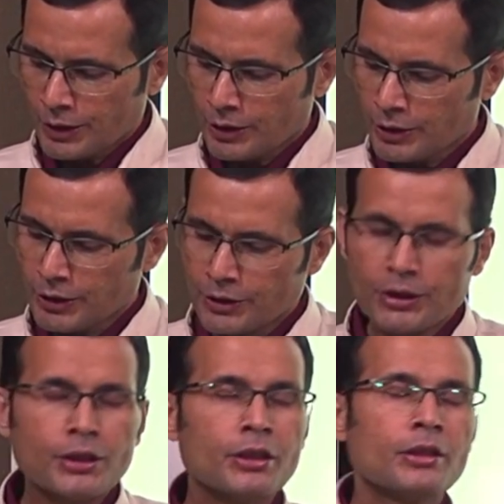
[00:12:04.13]
uh,
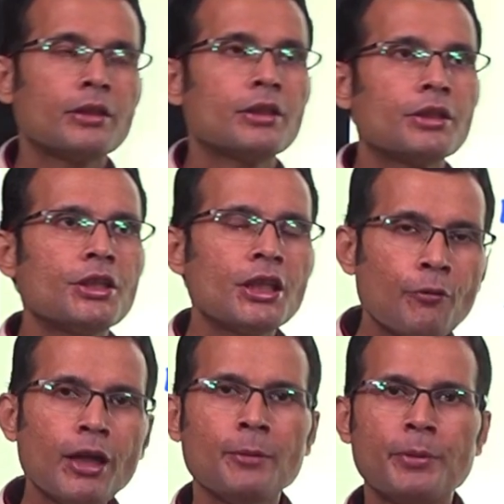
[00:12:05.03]

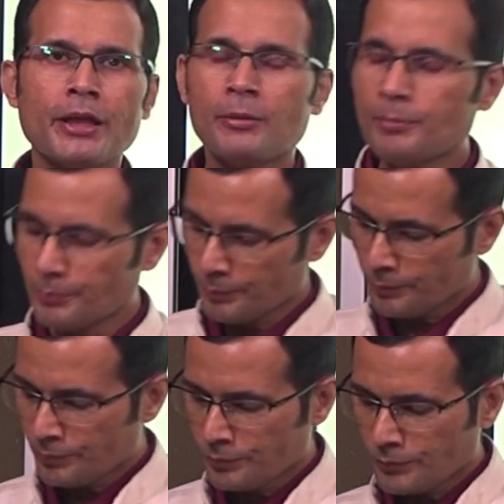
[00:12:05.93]
equilibrium
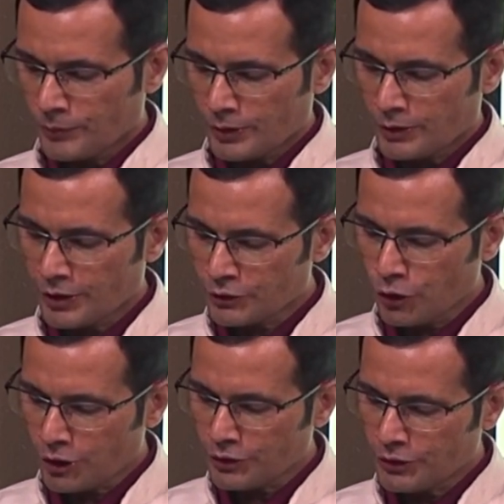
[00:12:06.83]
does
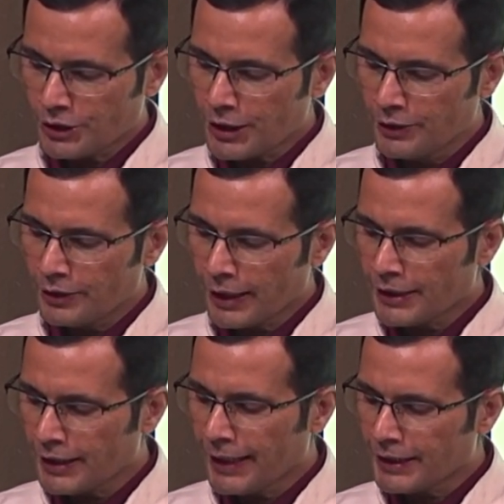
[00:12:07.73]
not need
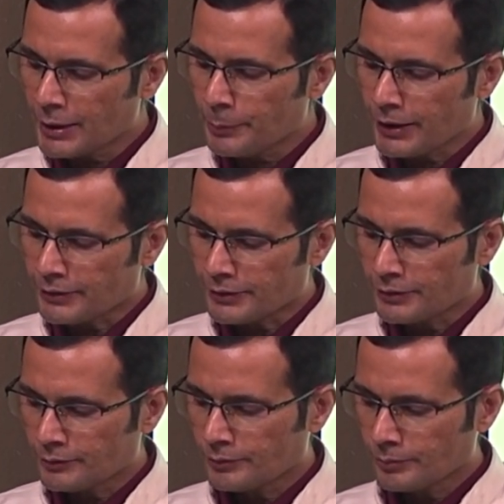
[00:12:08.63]
any
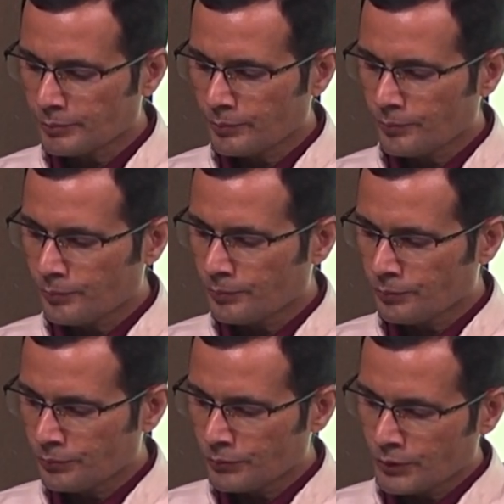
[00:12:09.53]
ATPs.
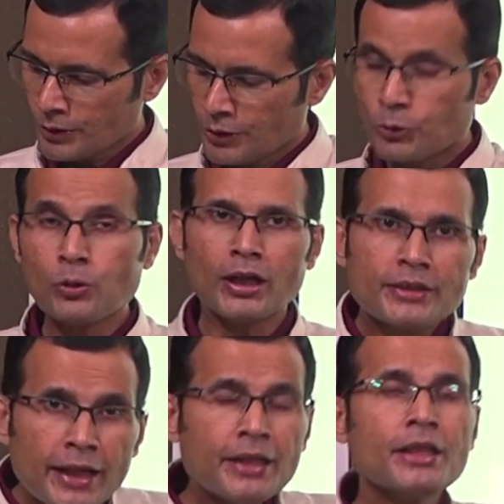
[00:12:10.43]
To
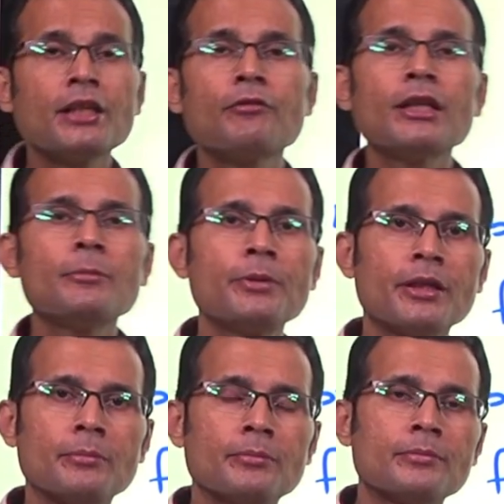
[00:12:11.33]
attain
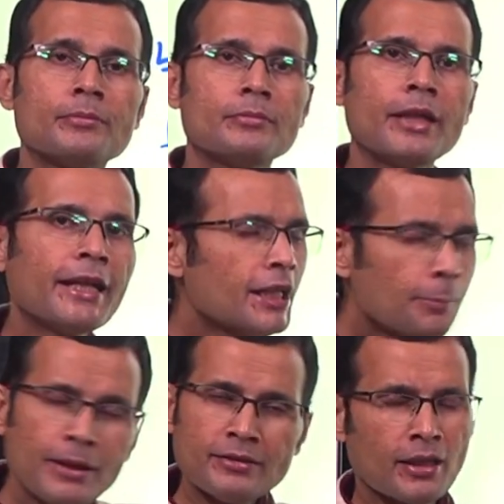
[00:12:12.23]
equilibrium,
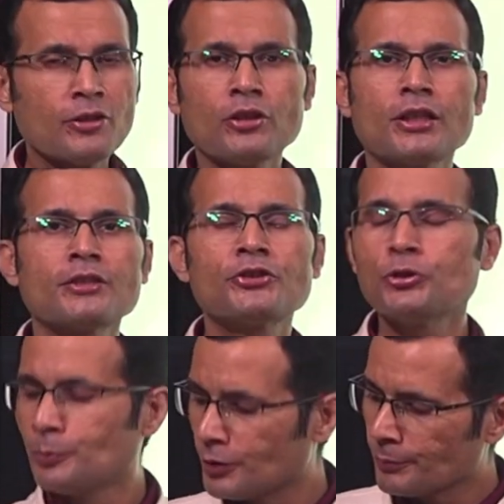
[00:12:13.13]
ATPs are not
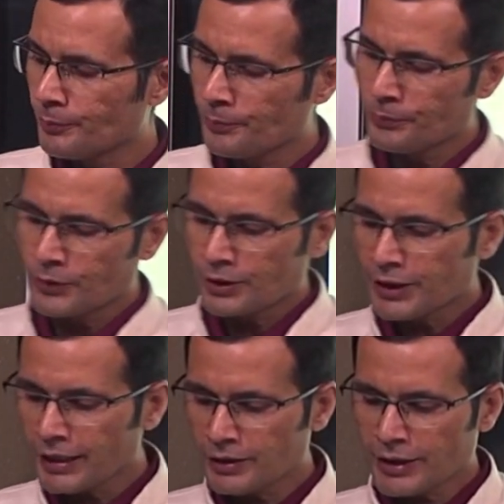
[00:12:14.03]
consumed.
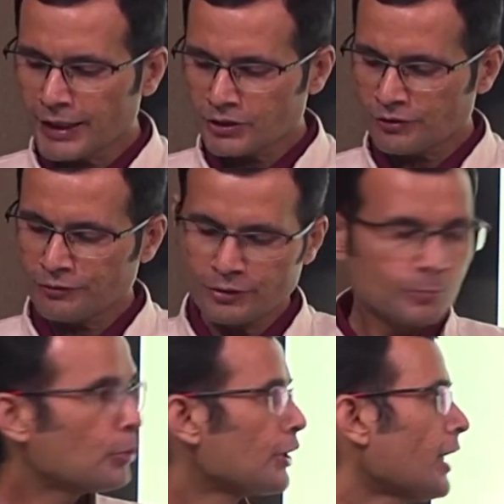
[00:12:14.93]
Take the case of
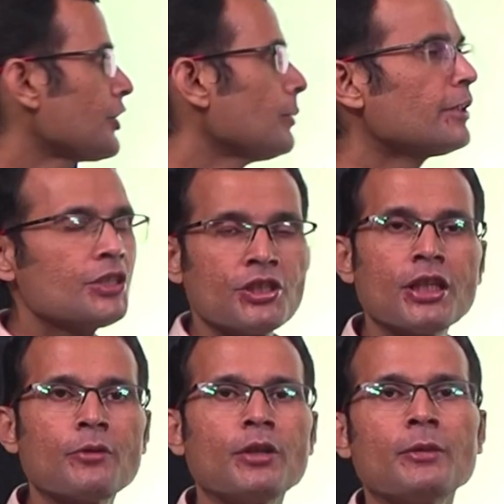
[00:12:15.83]
potassium reaching
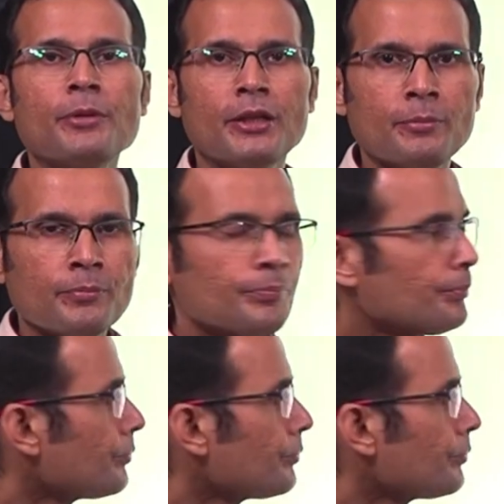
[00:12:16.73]
equilibrium.